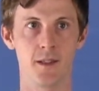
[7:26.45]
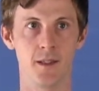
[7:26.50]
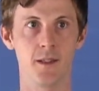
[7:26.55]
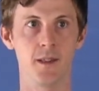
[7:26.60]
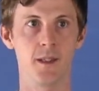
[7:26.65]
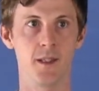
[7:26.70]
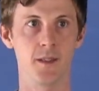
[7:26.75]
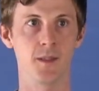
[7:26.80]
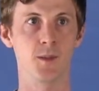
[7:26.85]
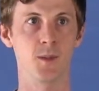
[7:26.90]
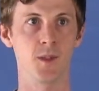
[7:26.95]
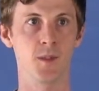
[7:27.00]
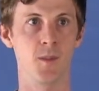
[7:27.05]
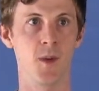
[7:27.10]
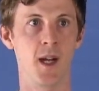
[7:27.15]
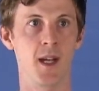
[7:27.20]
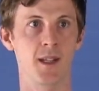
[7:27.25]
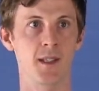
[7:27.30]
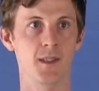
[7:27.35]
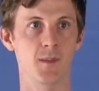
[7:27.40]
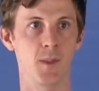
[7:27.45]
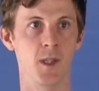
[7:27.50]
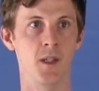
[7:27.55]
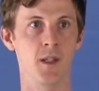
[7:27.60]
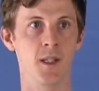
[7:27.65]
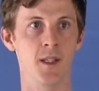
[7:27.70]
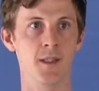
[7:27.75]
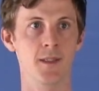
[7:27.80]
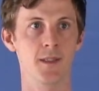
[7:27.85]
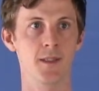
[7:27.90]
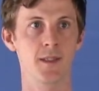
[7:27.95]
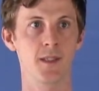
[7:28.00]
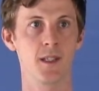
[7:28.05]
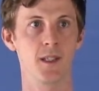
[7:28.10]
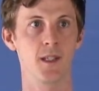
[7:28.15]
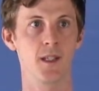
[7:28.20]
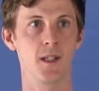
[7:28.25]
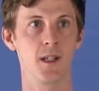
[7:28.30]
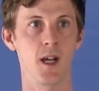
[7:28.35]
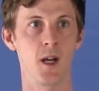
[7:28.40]
this was my experience.
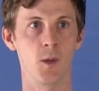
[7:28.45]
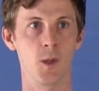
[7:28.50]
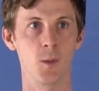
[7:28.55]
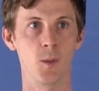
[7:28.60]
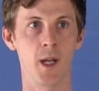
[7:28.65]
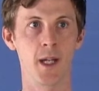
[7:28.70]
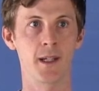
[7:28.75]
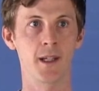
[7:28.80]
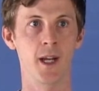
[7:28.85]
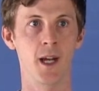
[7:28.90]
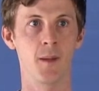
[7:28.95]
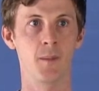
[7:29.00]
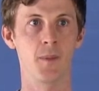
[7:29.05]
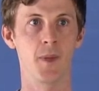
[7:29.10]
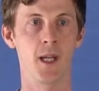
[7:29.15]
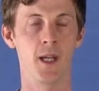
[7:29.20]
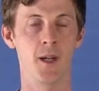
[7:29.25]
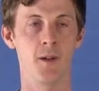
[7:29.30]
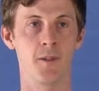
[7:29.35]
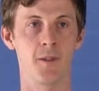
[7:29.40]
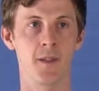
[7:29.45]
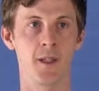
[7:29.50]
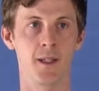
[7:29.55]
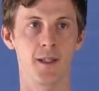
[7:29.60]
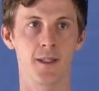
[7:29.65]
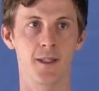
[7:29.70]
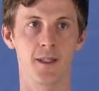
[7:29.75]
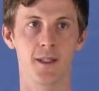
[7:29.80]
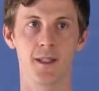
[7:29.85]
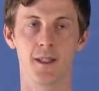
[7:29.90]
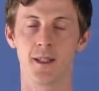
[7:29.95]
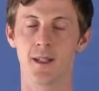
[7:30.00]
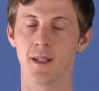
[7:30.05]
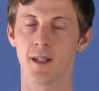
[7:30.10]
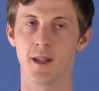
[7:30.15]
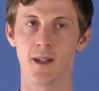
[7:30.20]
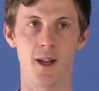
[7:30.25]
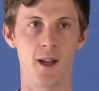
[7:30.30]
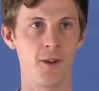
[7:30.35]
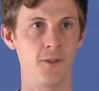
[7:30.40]
I would wake up and I'd think,
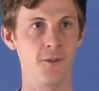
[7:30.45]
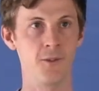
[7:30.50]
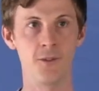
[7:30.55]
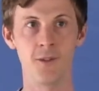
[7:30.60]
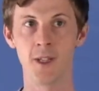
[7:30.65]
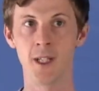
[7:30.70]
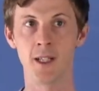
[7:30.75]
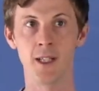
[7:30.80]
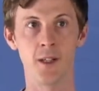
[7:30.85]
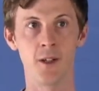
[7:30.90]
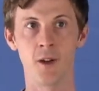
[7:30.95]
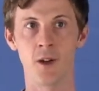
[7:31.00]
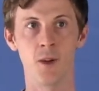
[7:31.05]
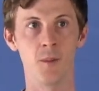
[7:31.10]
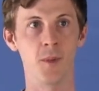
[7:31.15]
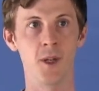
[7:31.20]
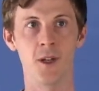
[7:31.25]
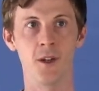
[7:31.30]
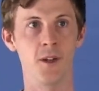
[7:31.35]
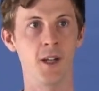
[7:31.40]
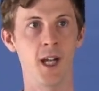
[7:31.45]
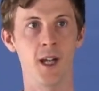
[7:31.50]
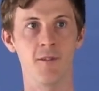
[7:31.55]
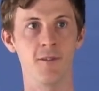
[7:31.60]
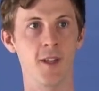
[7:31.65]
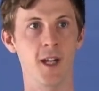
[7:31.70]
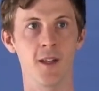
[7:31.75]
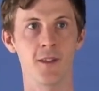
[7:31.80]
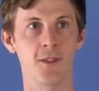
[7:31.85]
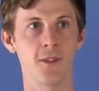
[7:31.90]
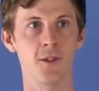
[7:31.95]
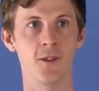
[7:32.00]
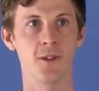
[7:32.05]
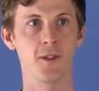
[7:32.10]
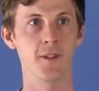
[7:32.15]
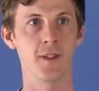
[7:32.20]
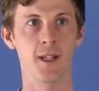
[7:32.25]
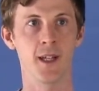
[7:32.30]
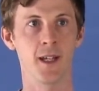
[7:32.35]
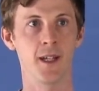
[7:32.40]
I really hope I don't have that
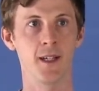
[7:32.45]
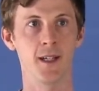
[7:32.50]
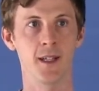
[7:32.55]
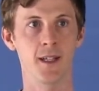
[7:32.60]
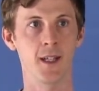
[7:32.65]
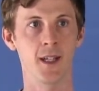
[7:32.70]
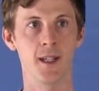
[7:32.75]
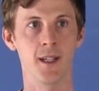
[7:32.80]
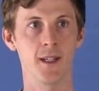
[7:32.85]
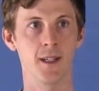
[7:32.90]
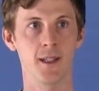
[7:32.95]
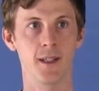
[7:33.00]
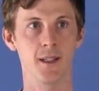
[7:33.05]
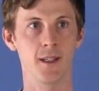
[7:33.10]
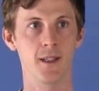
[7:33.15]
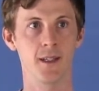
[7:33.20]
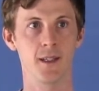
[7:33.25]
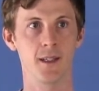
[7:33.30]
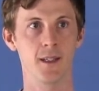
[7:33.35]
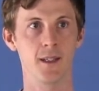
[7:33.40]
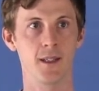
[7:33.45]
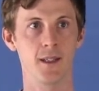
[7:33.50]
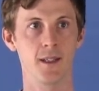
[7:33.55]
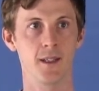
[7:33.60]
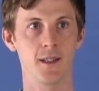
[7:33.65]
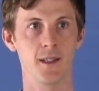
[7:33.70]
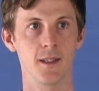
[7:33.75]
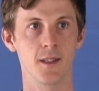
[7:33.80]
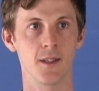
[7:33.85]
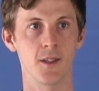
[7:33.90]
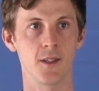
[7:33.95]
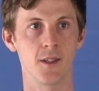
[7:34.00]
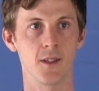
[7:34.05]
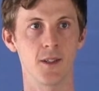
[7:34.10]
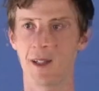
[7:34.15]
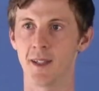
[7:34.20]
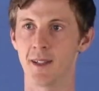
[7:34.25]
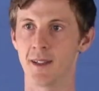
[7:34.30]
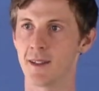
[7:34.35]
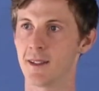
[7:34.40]
thought today again. Because
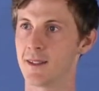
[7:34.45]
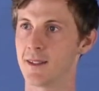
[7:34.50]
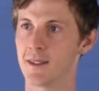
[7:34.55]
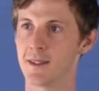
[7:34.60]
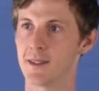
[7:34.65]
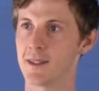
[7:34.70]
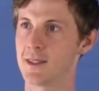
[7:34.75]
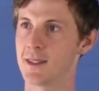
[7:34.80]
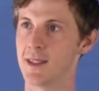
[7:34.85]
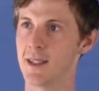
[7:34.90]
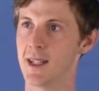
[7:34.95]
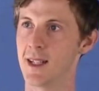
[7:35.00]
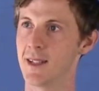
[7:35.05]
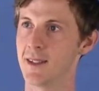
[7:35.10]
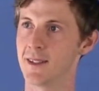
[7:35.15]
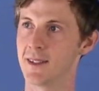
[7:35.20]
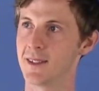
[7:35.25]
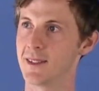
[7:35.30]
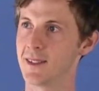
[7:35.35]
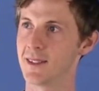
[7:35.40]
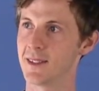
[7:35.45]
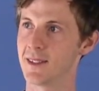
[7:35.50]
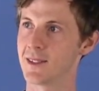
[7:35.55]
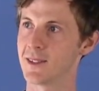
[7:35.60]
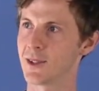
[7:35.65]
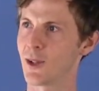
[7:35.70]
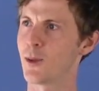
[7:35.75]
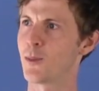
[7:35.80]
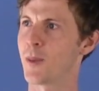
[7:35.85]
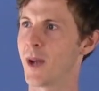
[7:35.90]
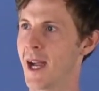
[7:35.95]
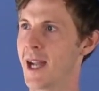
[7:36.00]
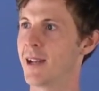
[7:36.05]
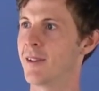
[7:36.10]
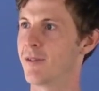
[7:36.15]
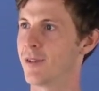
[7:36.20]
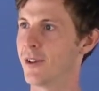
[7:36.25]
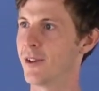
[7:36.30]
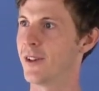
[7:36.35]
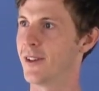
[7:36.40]
it is so
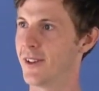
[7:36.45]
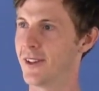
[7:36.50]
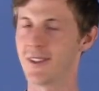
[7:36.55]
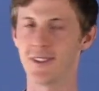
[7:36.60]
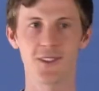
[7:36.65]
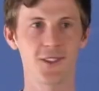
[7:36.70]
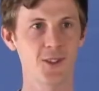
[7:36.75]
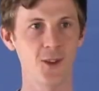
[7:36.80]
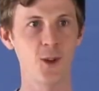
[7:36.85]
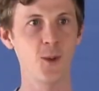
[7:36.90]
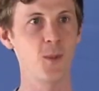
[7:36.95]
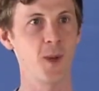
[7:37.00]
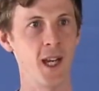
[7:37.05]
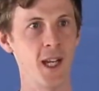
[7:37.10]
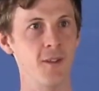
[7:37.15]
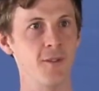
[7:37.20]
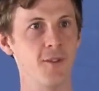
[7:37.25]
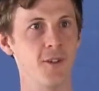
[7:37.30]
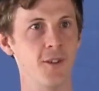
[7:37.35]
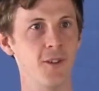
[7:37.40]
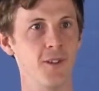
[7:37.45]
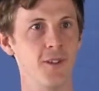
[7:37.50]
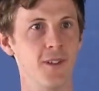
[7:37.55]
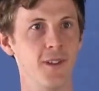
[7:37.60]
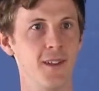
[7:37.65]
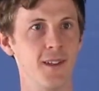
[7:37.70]
painful, so painful.